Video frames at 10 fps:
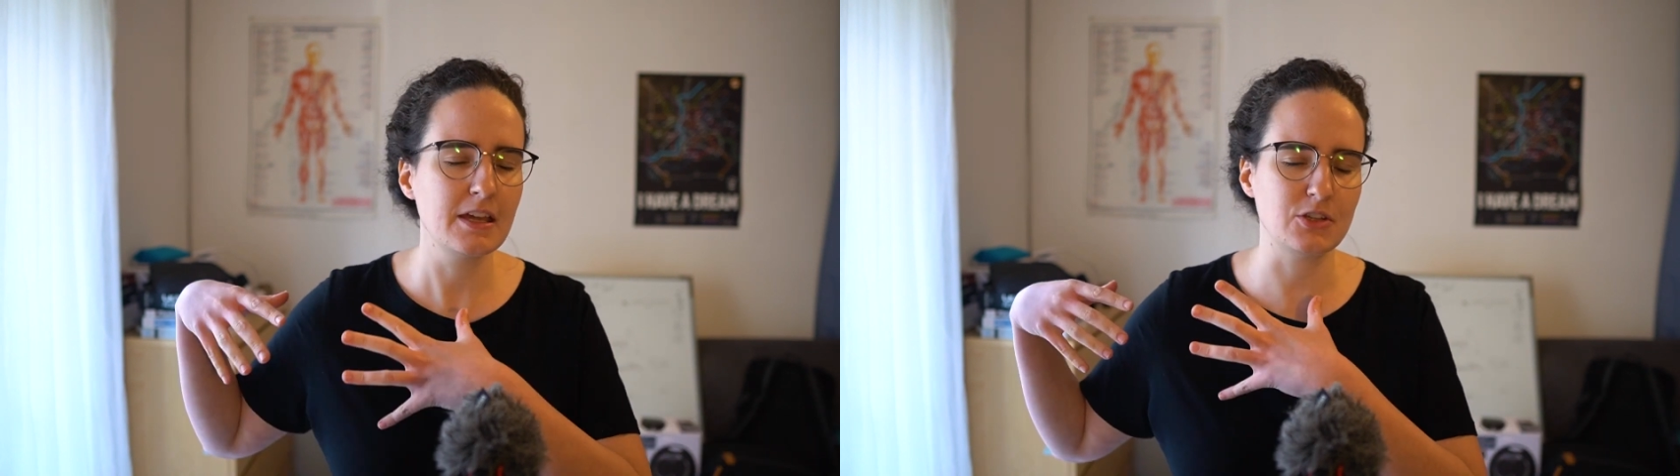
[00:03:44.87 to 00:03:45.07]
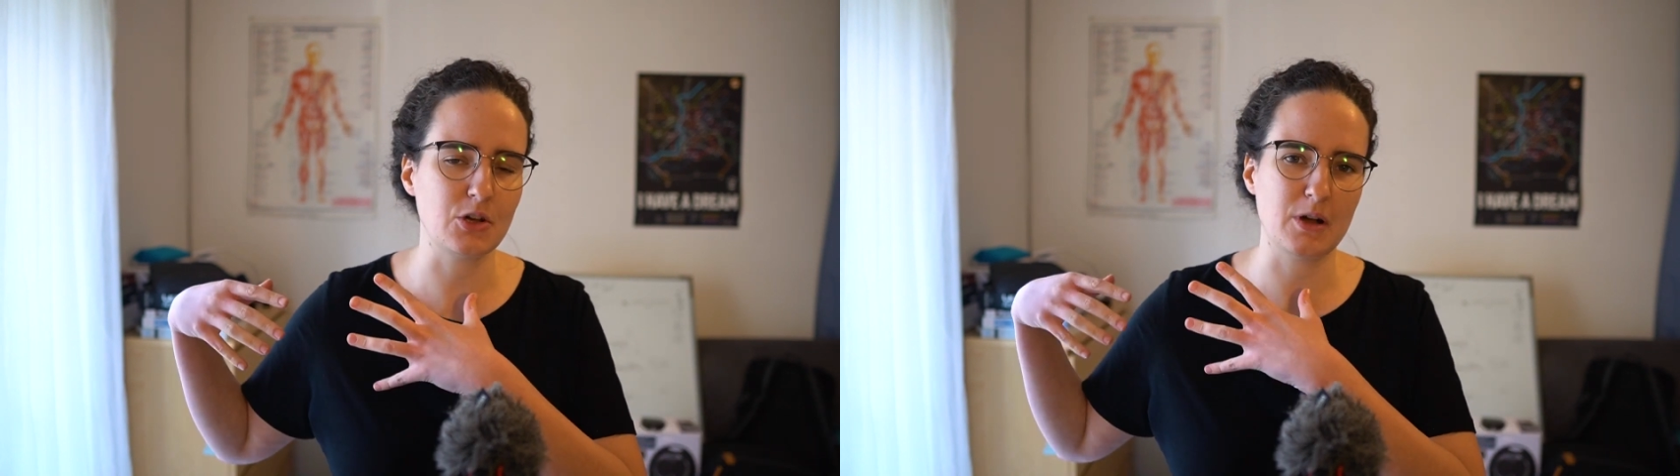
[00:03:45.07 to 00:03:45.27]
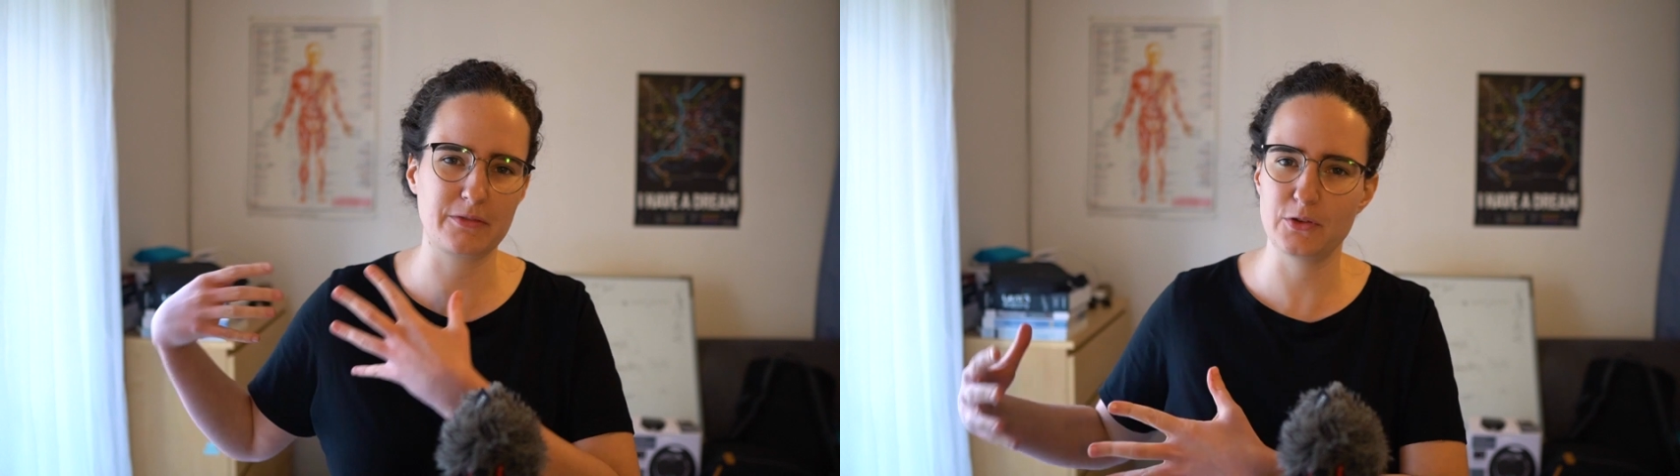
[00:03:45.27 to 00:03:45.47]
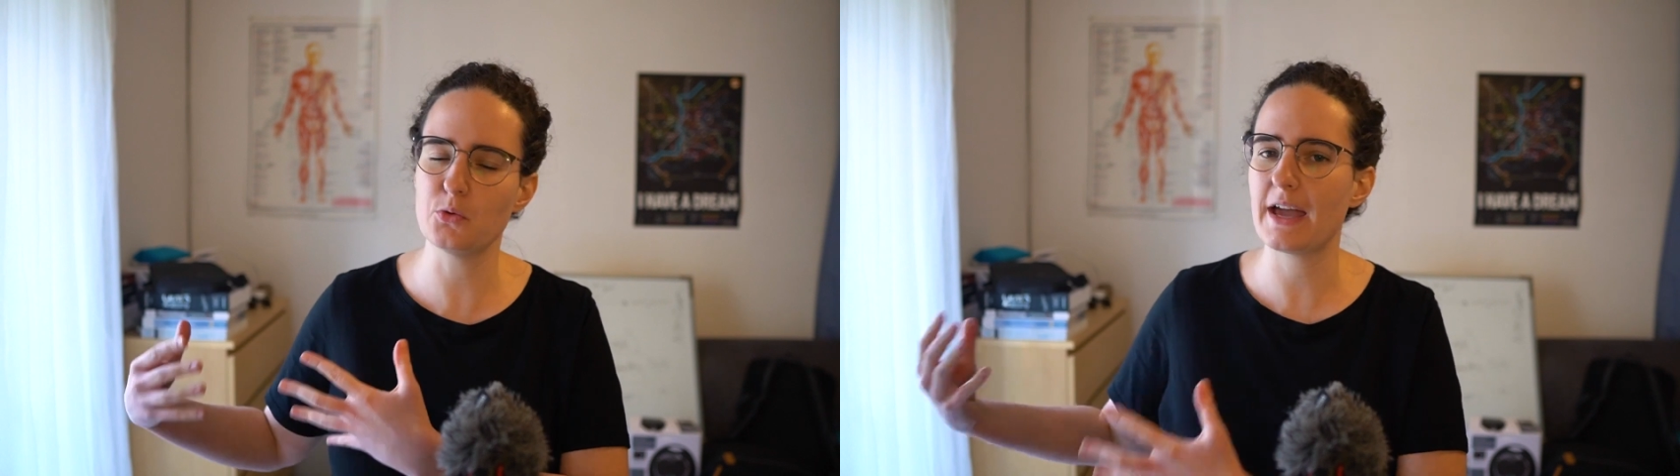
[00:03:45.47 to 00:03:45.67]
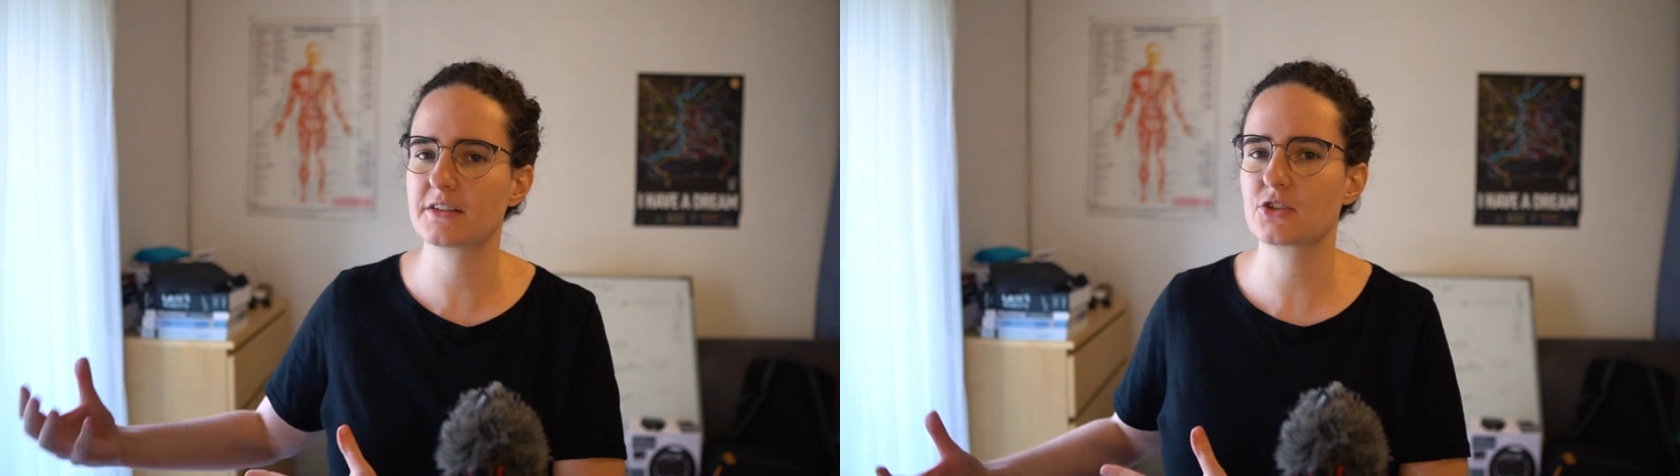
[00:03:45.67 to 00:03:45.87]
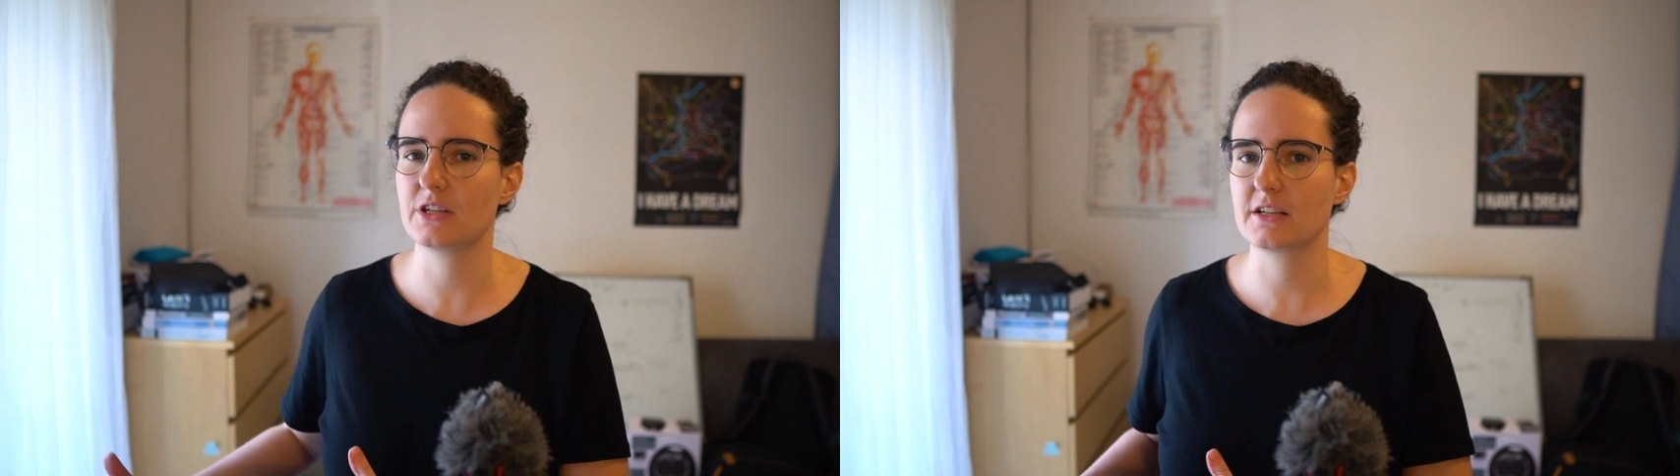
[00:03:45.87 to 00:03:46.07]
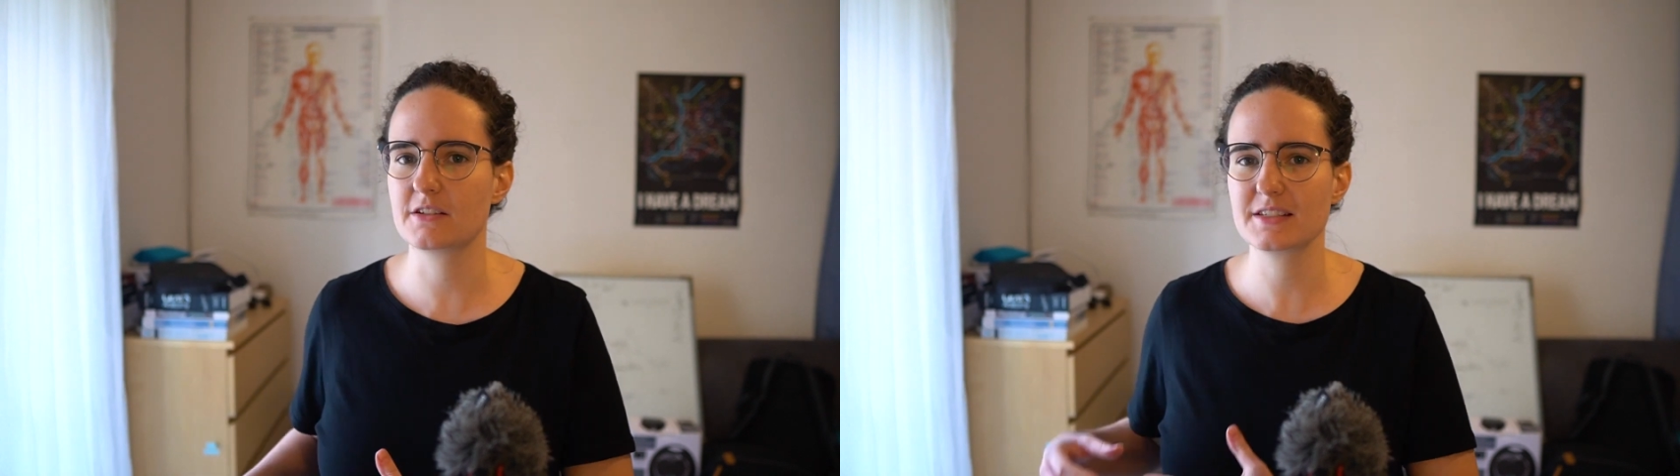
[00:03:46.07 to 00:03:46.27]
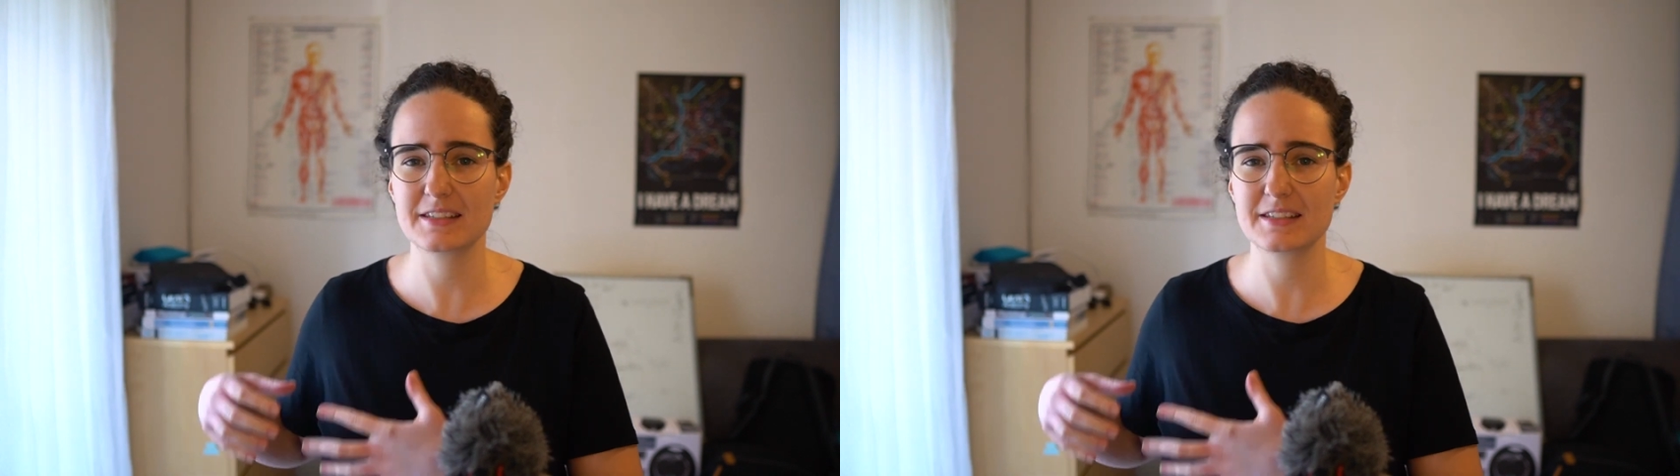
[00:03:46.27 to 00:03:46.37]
a few extra years,